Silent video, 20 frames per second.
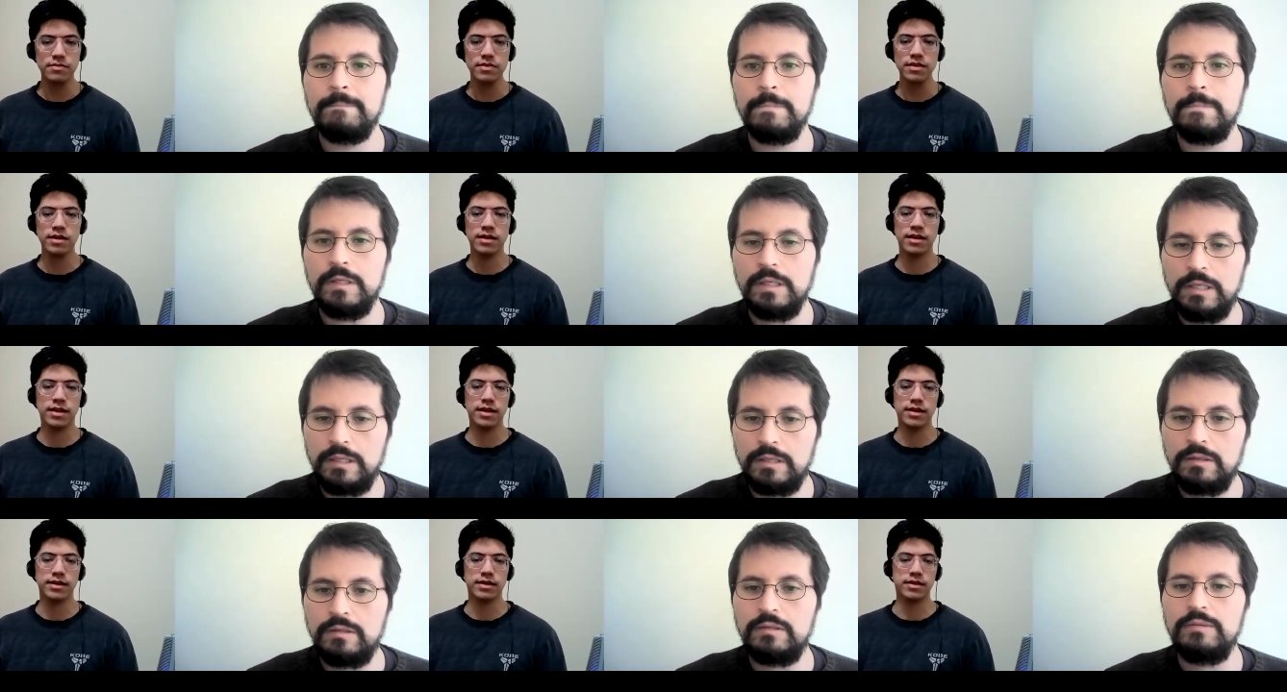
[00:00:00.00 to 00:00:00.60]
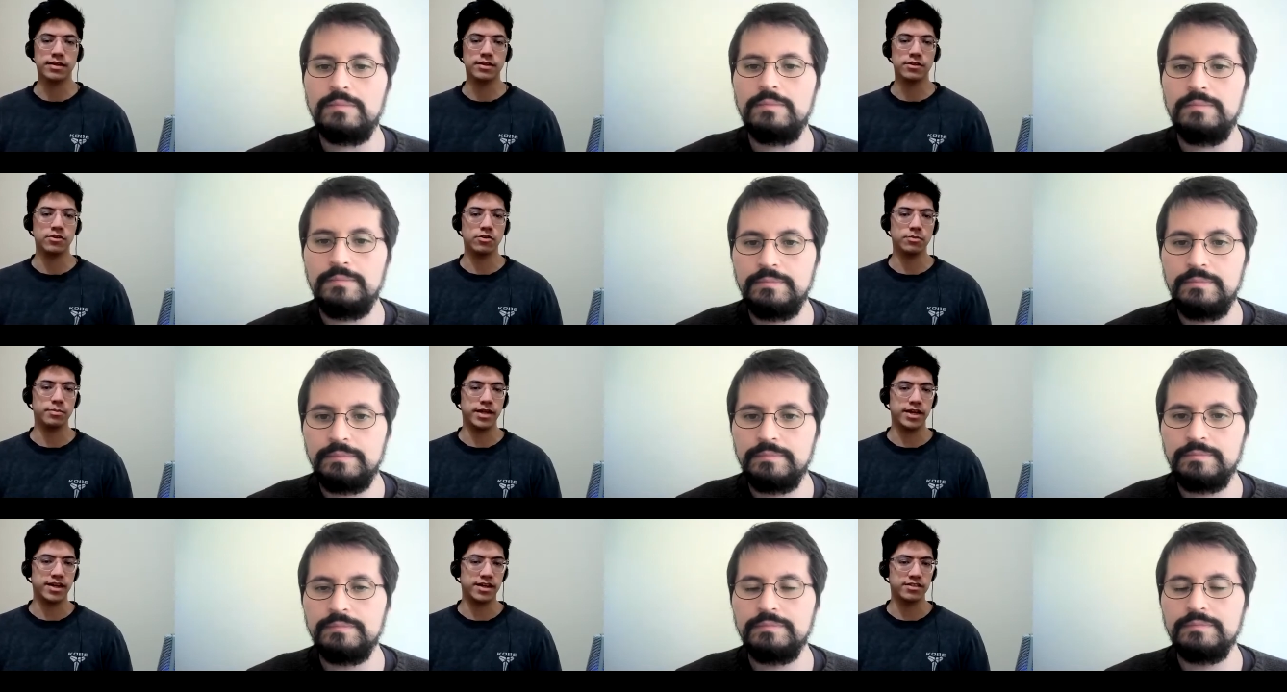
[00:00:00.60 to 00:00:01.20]
Speaker 1: like I don't know
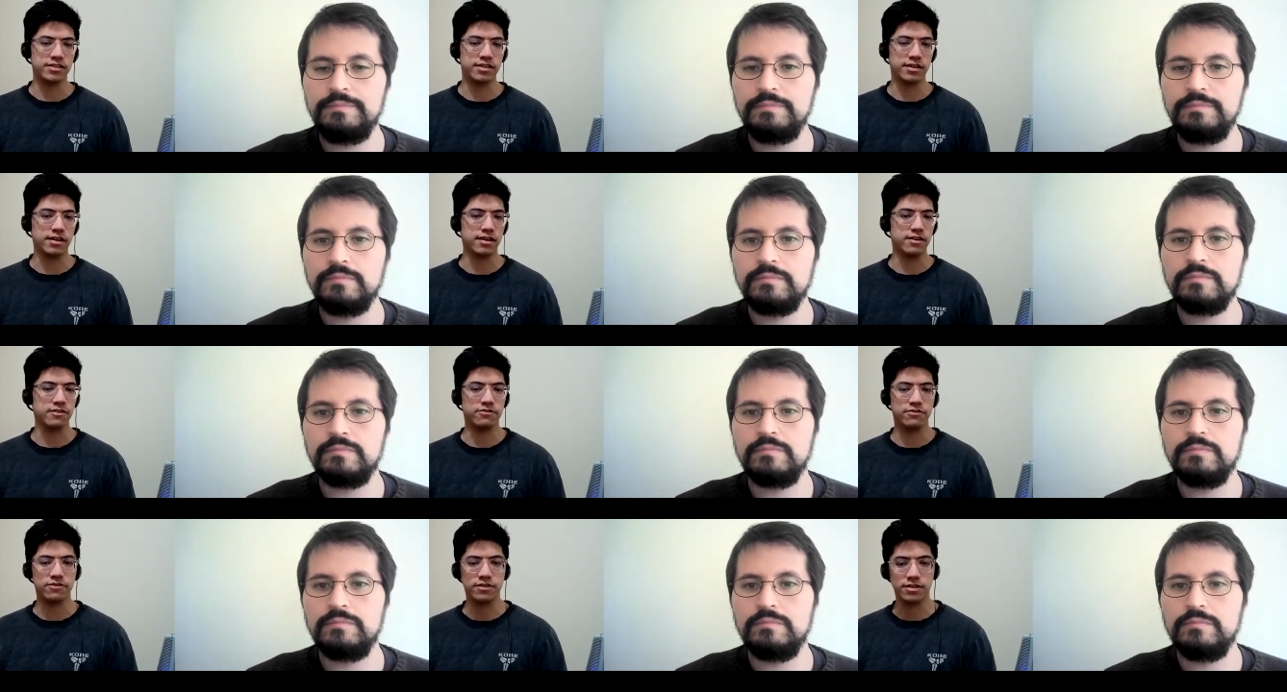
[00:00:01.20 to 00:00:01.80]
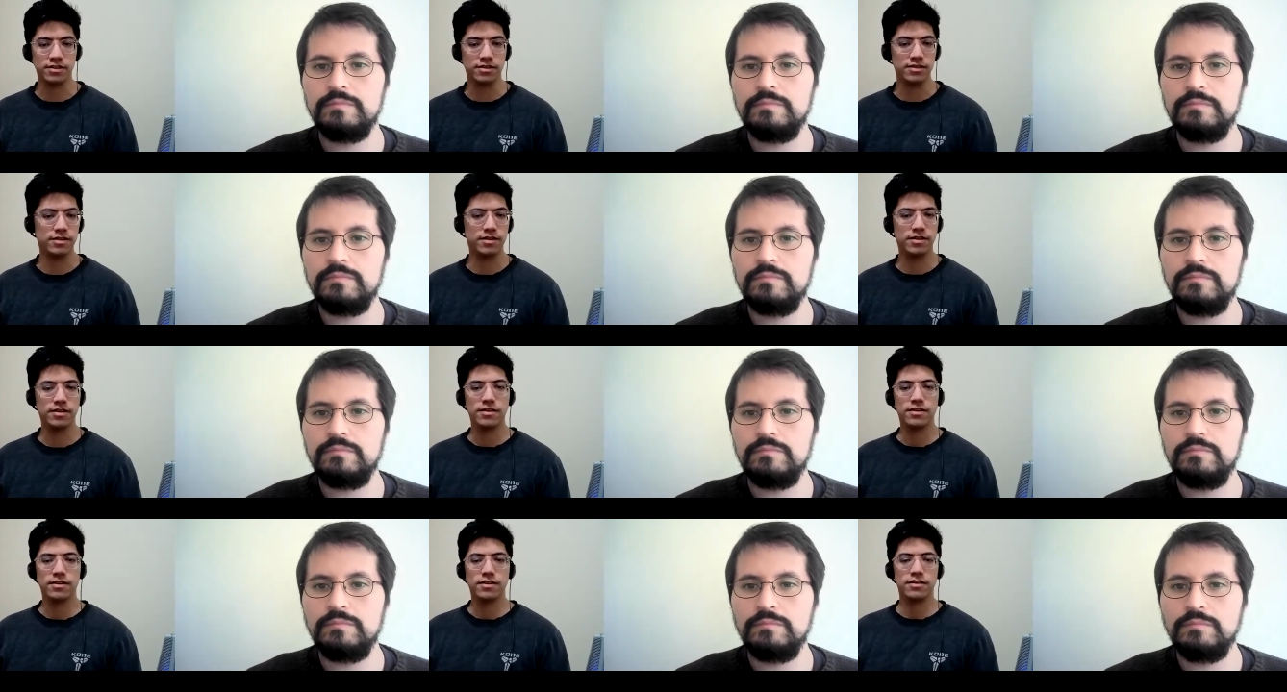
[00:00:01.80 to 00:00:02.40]
Benacerraf, uh,
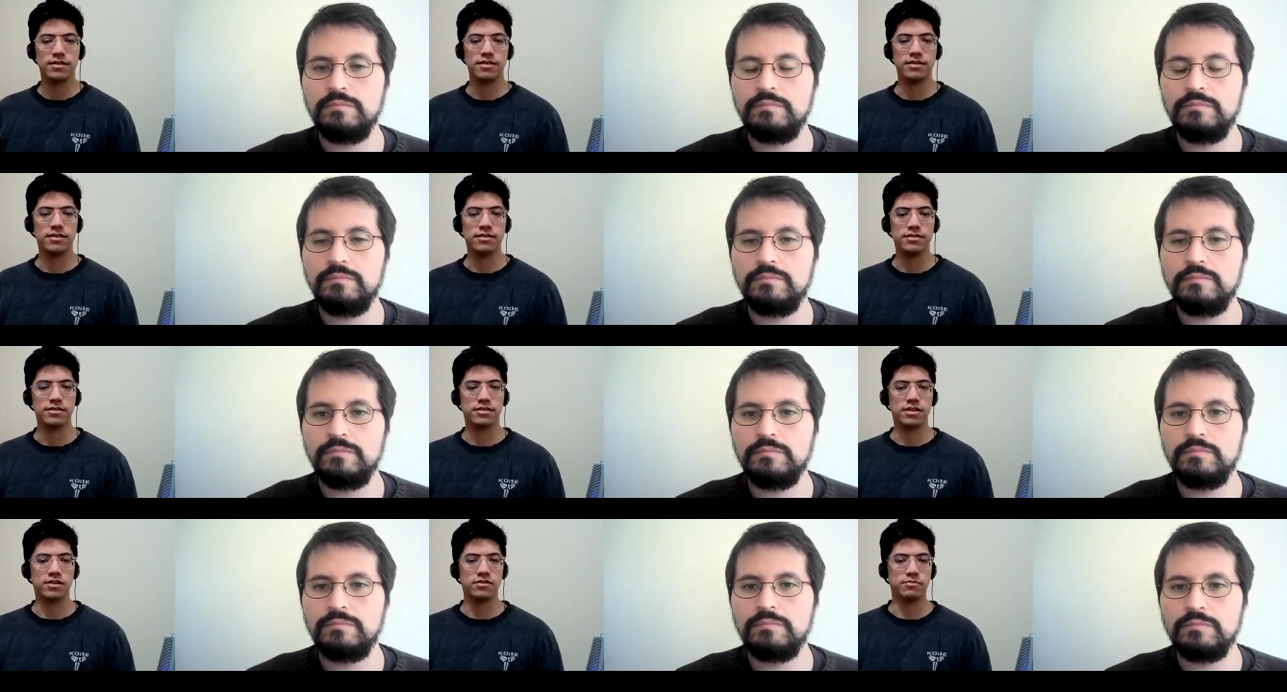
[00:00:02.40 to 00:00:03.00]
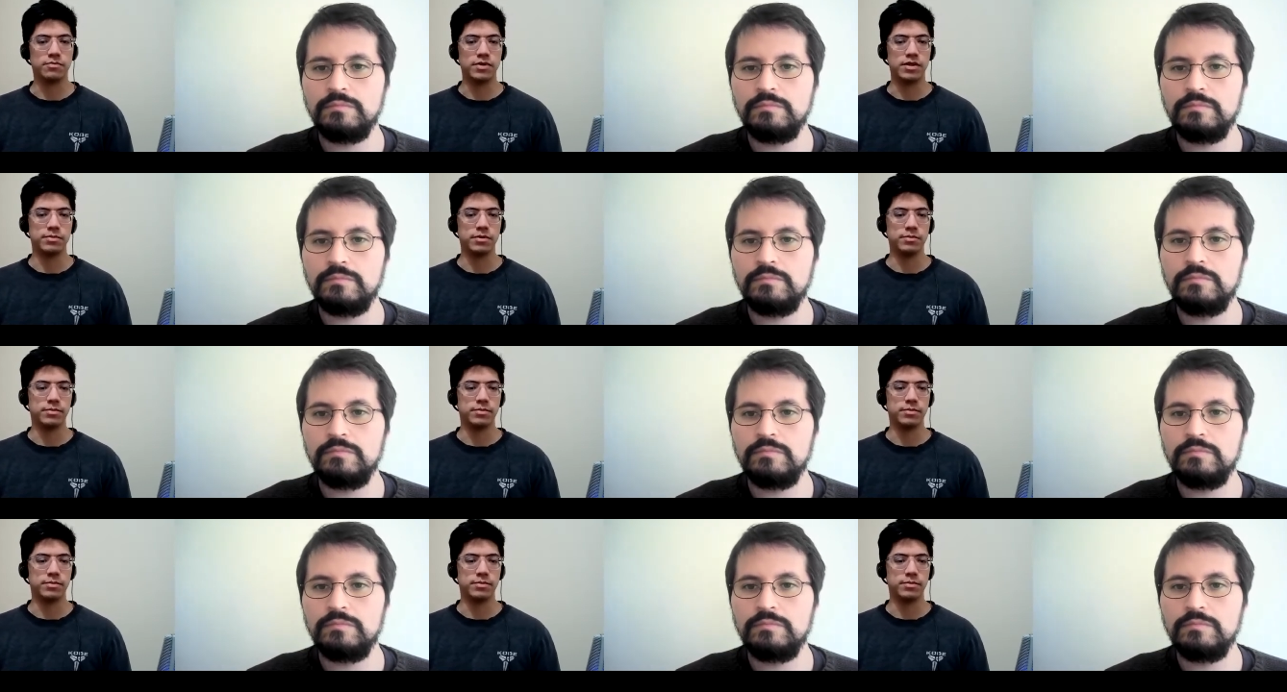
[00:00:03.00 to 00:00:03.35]
yeah, these kind of people.